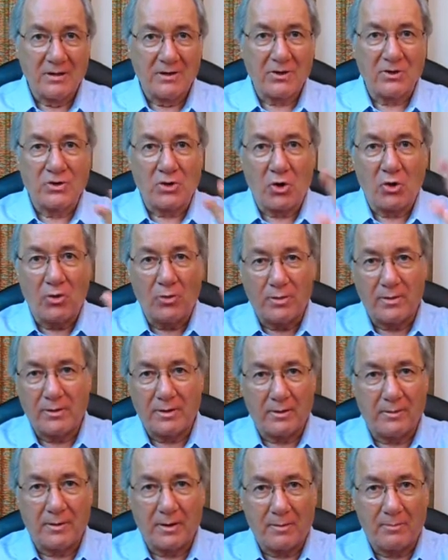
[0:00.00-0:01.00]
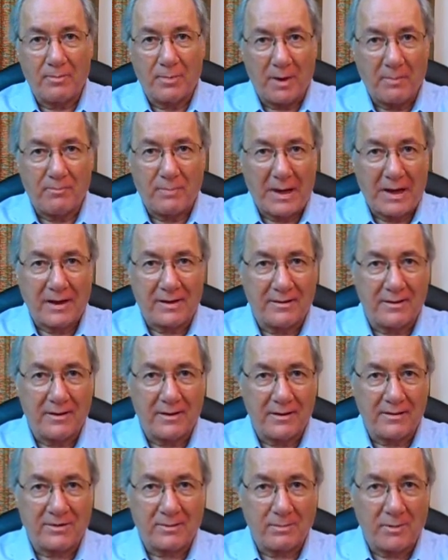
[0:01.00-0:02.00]
There's no uh,
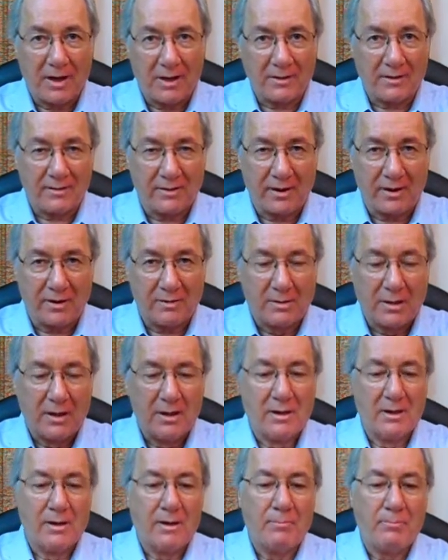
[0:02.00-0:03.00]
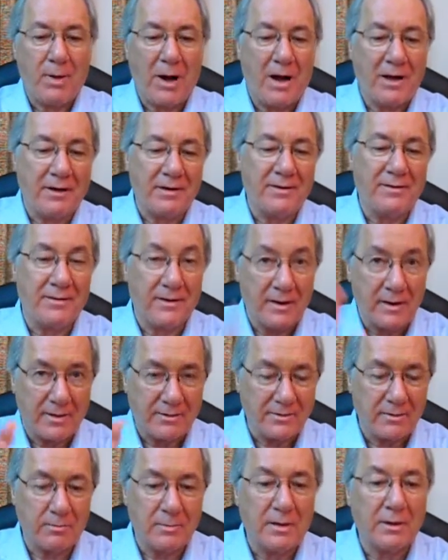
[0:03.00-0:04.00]
pantheism kind of thing and
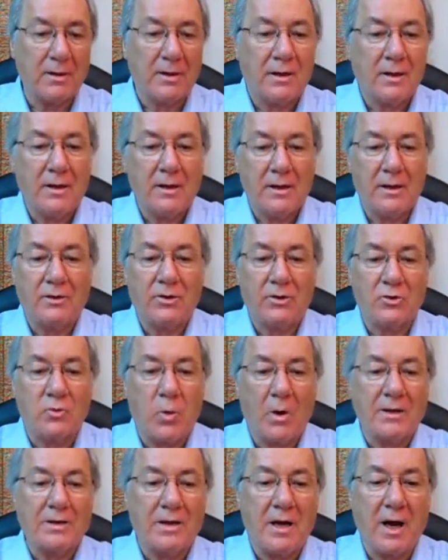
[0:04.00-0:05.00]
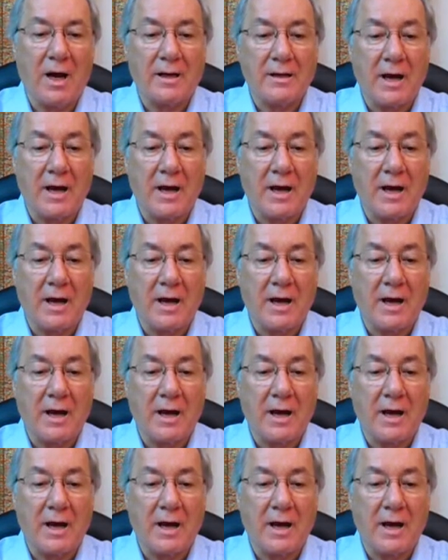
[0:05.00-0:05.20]
polytheism. And there's one God.